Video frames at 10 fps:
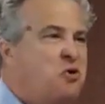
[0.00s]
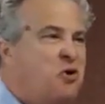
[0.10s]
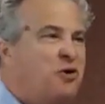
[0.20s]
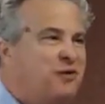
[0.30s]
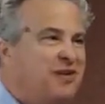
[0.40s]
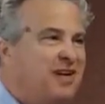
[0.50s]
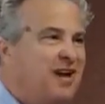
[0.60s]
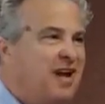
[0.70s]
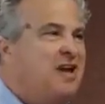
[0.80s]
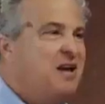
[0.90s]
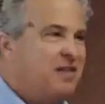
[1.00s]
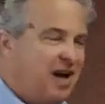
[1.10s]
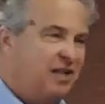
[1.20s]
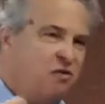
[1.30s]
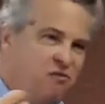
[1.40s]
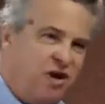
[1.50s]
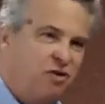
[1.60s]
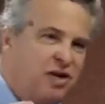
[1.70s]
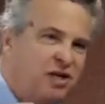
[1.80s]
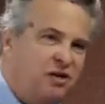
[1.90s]
world today that has a
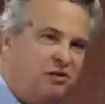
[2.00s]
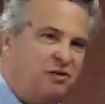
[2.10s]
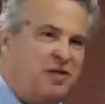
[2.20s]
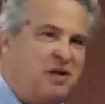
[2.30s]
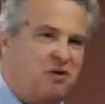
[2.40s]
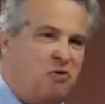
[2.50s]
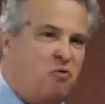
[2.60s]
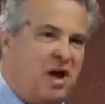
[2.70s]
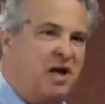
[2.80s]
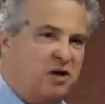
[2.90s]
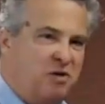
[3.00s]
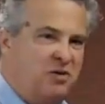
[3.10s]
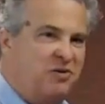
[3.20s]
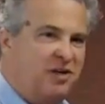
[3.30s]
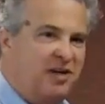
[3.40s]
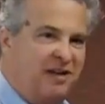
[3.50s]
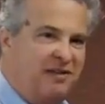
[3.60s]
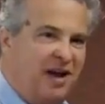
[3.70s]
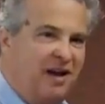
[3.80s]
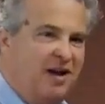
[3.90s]
very clear way to communicate
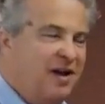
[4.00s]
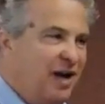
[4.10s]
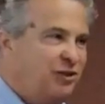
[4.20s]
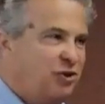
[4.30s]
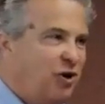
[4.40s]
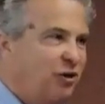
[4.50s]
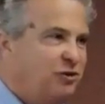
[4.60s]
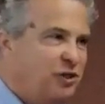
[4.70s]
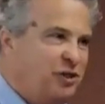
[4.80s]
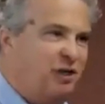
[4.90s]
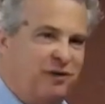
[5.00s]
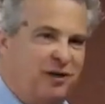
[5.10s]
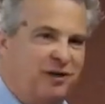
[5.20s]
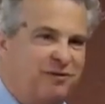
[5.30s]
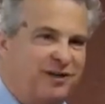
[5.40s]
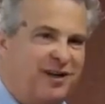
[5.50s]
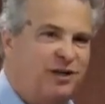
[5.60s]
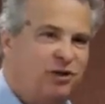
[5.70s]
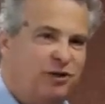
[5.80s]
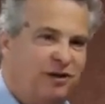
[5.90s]
that. It's called self
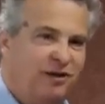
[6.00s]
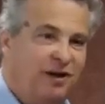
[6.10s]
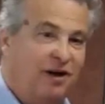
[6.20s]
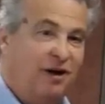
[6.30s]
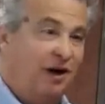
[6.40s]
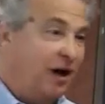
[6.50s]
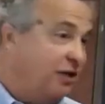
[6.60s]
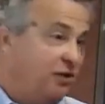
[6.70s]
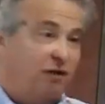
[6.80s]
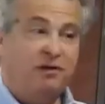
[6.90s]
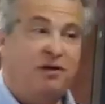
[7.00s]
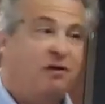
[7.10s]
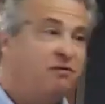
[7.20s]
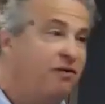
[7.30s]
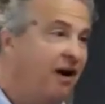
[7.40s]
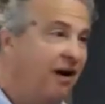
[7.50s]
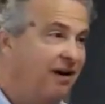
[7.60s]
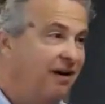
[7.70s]
identification. Mm. I self identify.